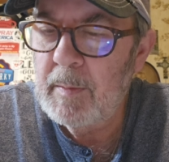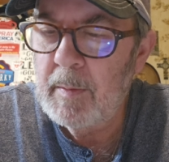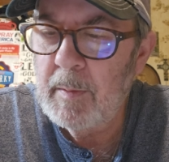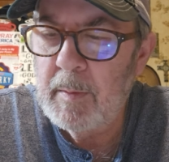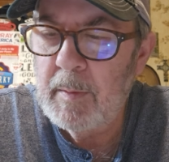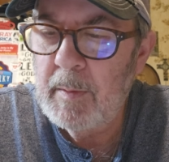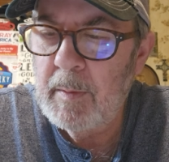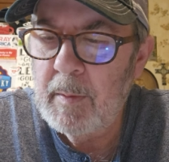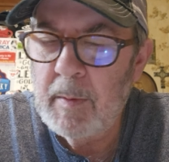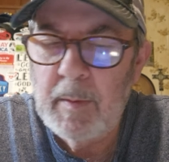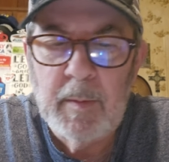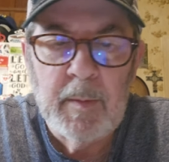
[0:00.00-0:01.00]

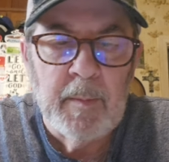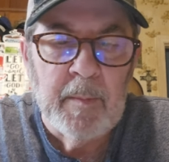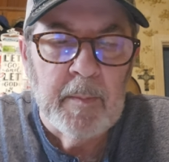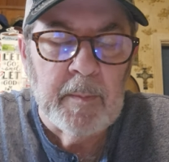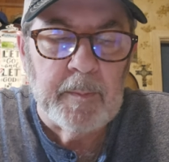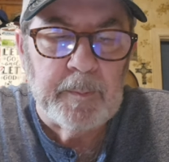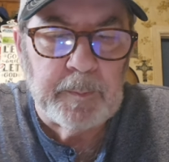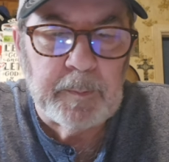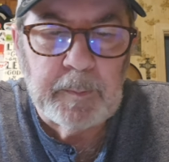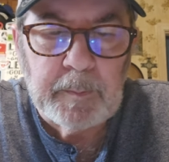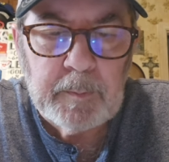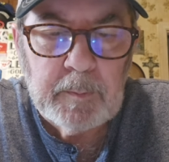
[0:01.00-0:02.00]

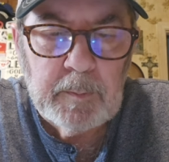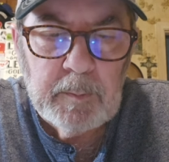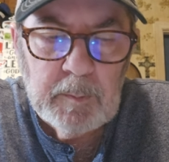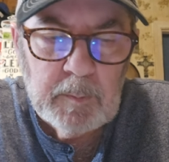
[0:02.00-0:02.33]
Nothing is said.